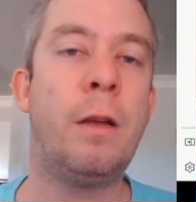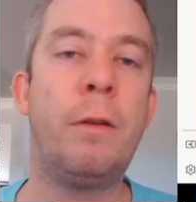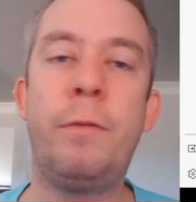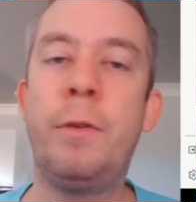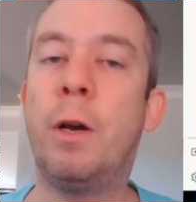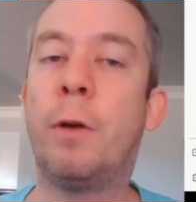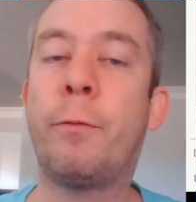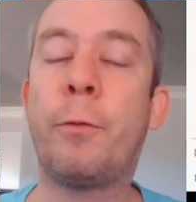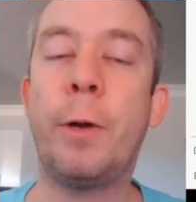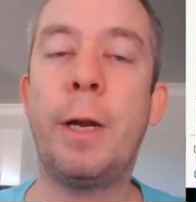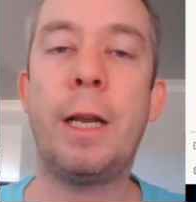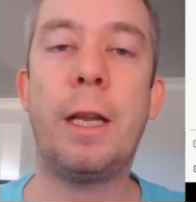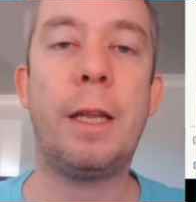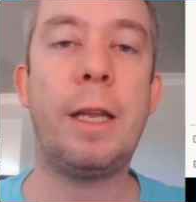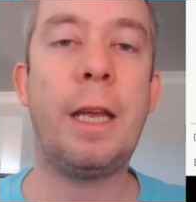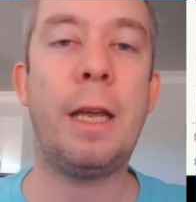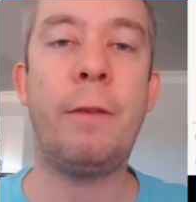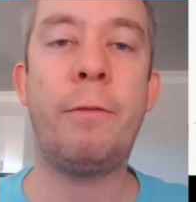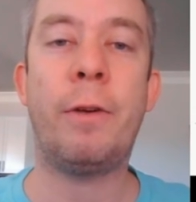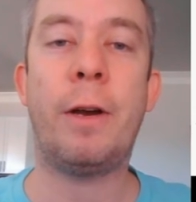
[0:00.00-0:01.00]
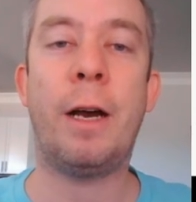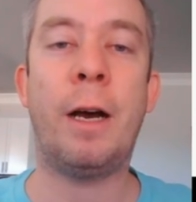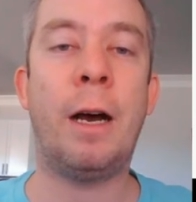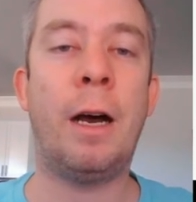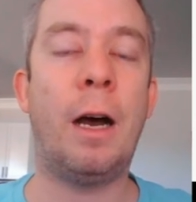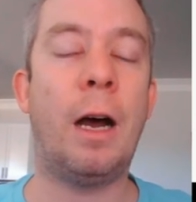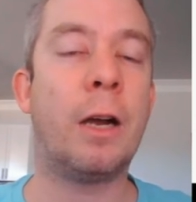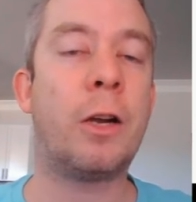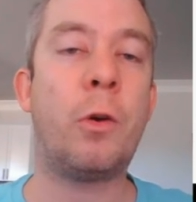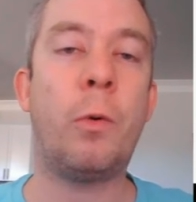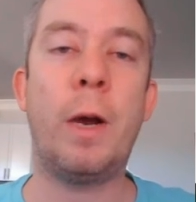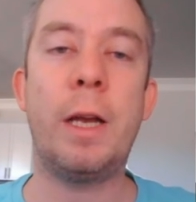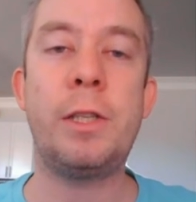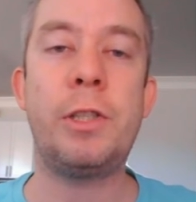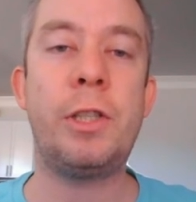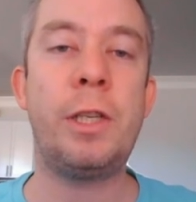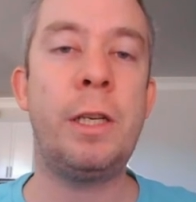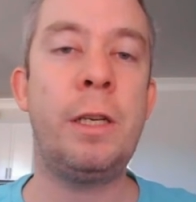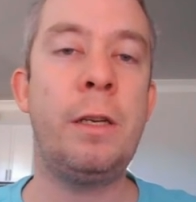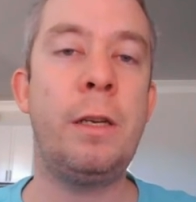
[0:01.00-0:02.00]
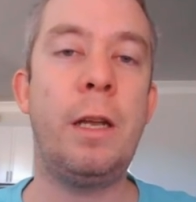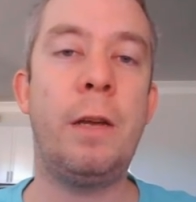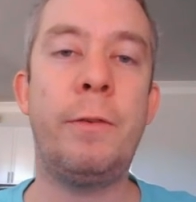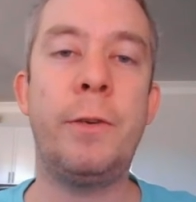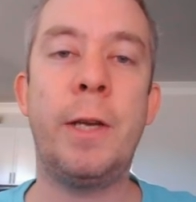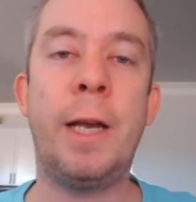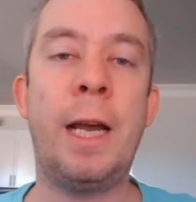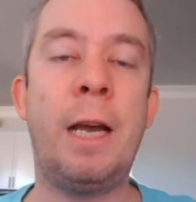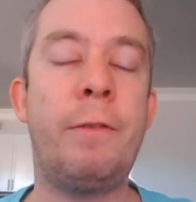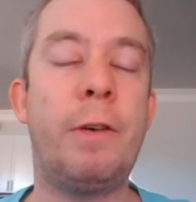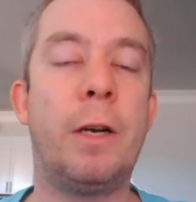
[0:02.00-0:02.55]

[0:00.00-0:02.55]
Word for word: Feel free to leave a question if you have.